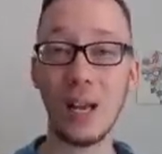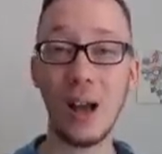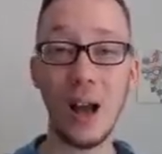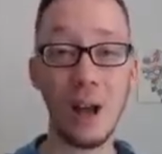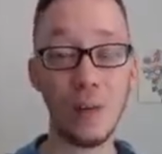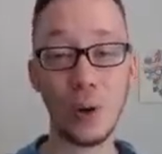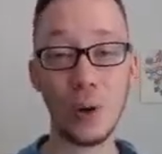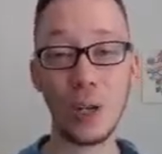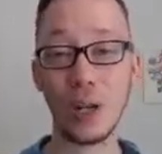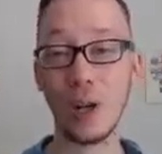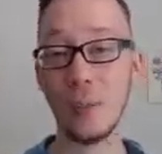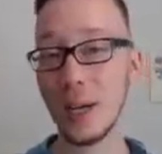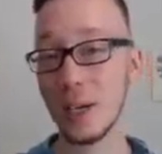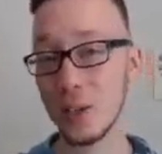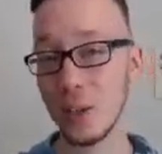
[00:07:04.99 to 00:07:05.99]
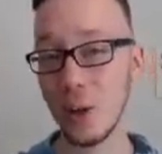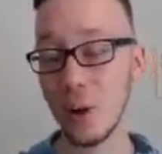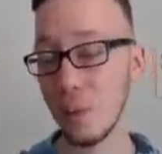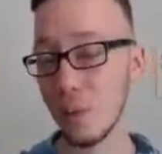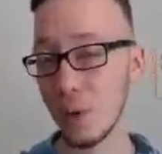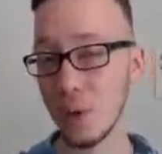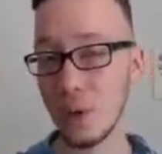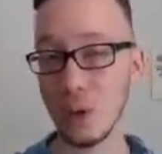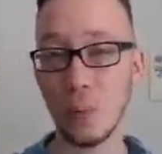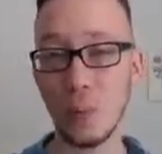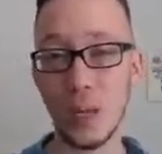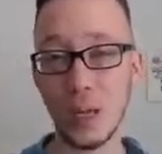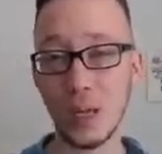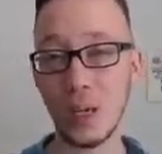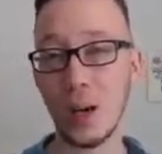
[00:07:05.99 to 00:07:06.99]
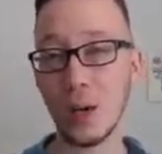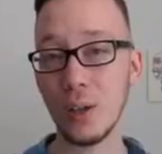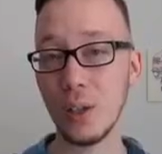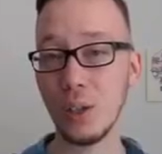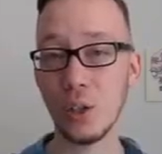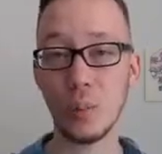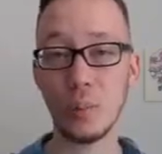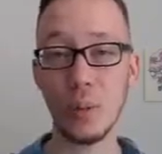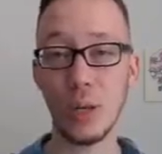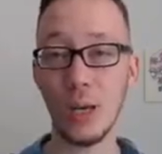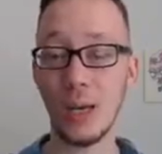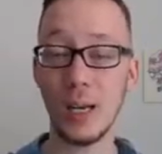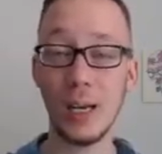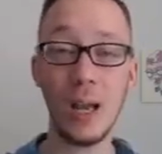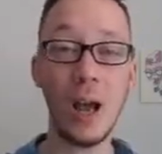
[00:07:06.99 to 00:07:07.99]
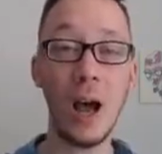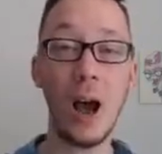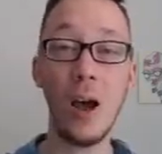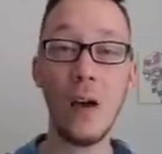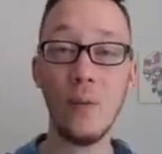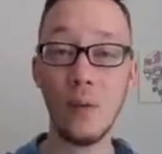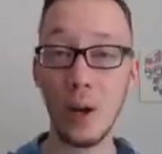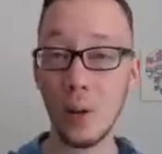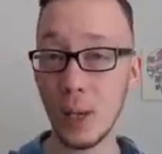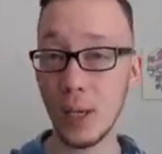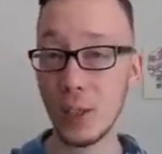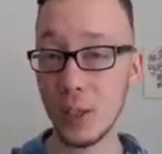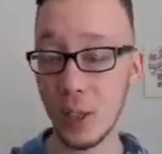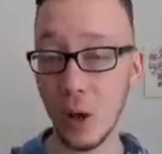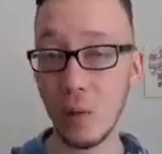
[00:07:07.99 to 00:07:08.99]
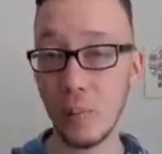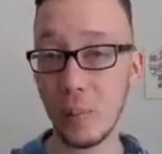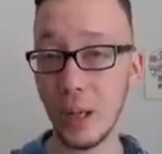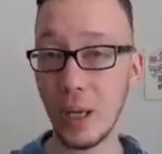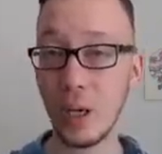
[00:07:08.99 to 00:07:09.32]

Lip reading: I've already gone back to Garden Warfare 2, making content, just playing it. I found myself playing